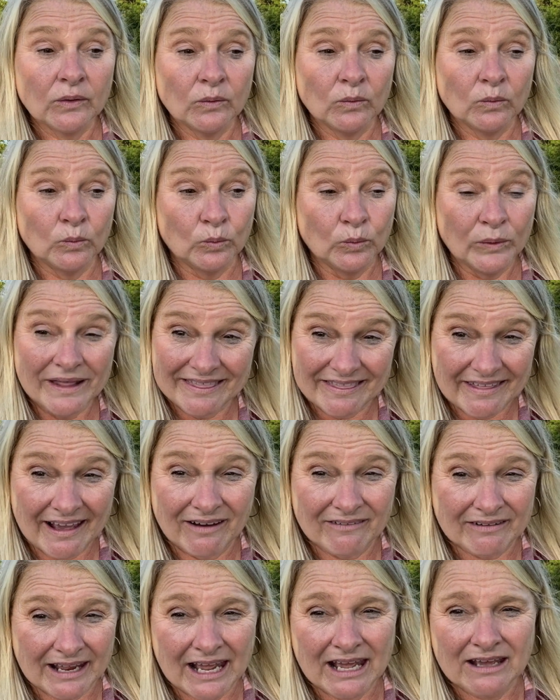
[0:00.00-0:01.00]

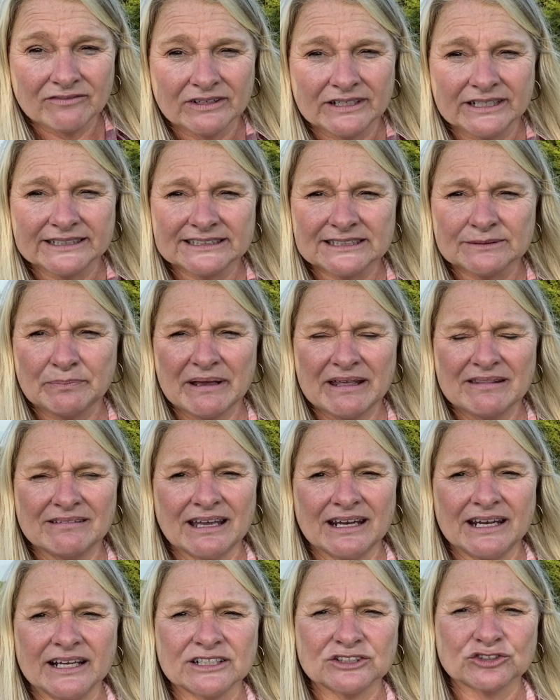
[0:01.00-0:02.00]
without having to spend
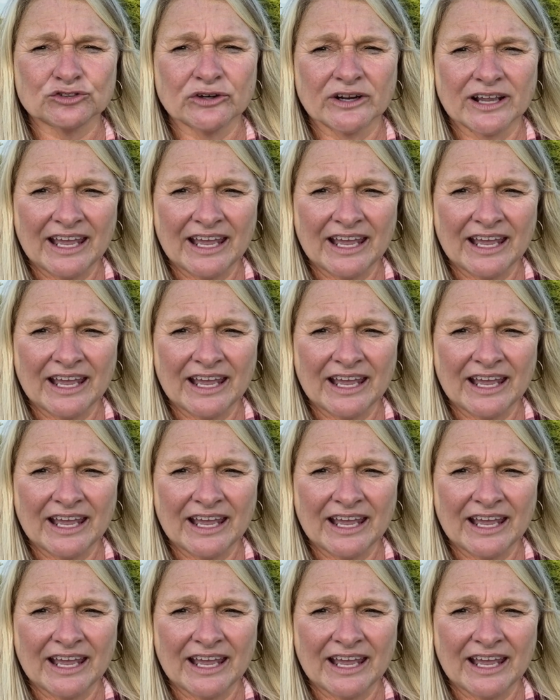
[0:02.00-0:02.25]
that extra